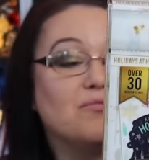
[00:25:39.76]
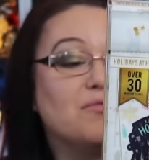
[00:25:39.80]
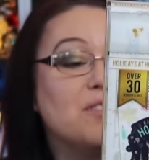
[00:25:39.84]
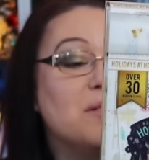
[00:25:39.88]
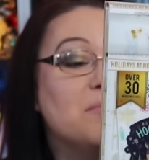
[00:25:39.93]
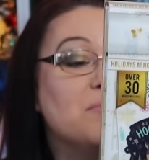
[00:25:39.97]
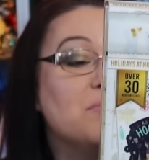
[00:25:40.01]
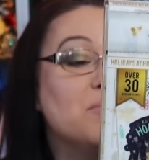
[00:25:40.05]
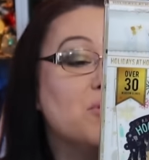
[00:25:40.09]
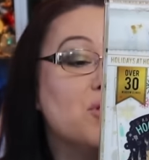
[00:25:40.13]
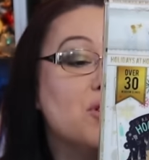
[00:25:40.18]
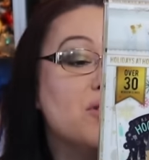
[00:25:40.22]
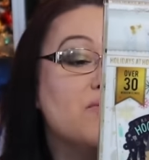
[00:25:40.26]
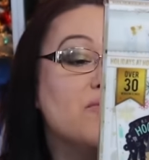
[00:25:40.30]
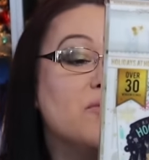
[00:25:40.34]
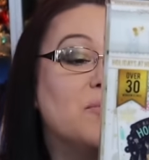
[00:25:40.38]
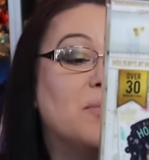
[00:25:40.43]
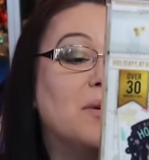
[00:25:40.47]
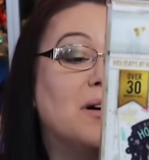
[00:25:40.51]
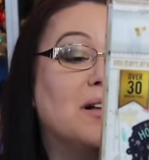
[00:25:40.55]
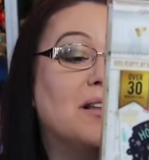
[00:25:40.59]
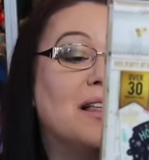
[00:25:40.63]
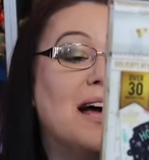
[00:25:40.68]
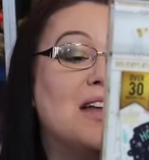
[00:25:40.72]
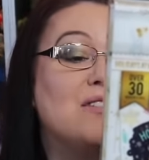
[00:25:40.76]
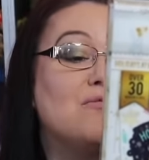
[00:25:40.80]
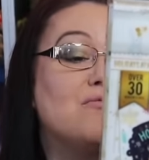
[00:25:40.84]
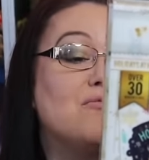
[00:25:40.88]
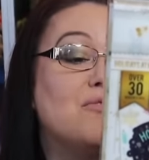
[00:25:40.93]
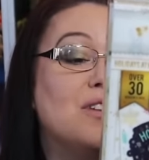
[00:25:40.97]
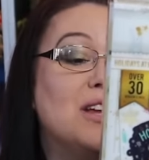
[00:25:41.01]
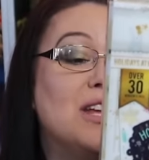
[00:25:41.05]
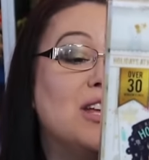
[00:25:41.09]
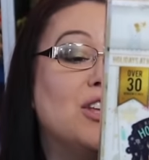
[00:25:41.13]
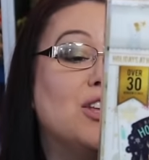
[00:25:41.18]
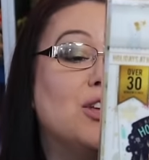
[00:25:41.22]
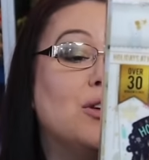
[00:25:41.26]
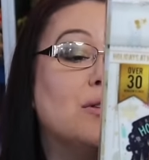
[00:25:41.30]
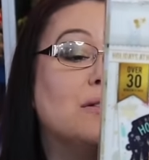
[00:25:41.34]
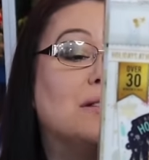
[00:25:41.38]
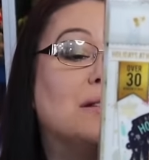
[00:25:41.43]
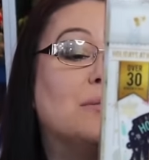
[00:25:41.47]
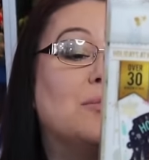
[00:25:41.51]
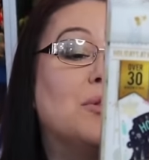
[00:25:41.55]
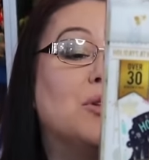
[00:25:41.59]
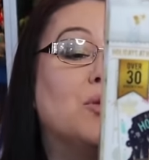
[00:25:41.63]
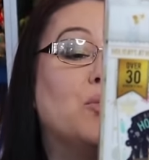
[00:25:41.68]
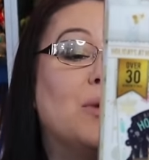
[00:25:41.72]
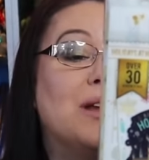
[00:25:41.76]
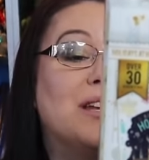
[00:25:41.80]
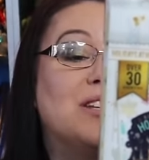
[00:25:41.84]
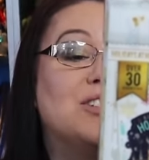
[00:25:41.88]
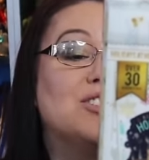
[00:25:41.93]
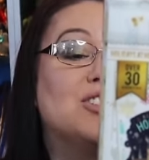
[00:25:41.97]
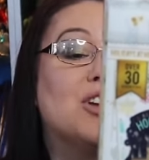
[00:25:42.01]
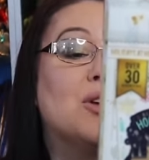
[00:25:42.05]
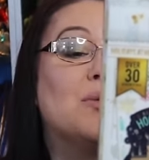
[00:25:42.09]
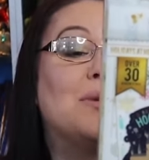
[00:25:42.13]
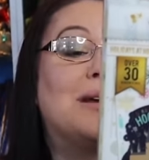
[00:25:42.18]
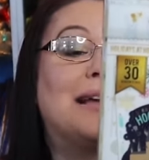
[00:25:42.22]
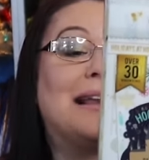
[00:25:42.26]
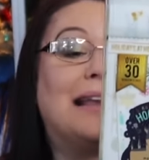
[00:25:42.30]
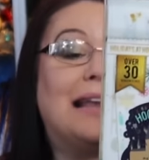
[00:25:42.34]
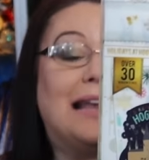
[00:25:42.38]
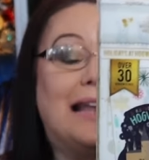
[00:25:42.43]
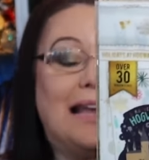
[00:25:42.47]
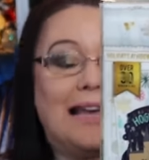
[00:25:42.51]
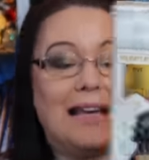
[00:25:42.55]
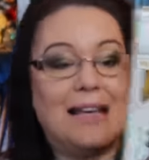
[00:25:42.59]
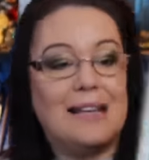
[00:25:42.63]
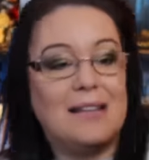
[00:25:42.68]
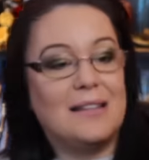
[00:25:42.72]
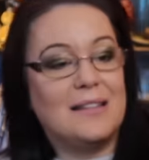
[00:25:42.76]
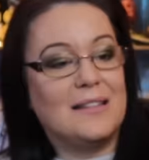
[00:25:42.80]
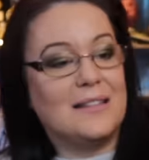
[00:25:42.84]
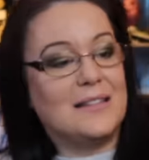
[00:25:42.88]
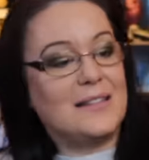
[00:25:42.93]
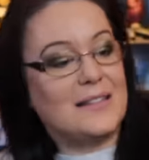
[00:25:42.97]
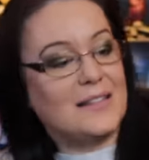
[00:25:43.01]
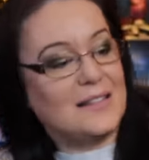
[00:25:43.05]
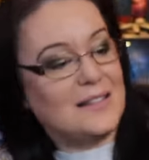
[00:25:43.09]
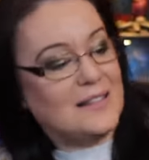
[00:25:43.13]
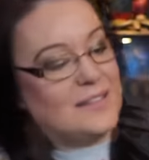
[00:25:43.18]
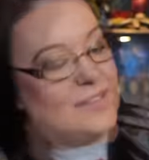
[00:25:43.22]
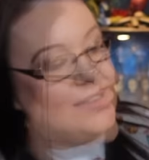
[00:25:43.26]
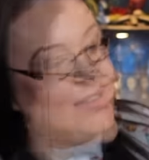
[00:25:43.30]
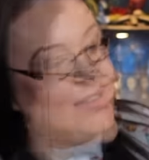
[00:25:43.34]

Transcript: removable and reusable window clings.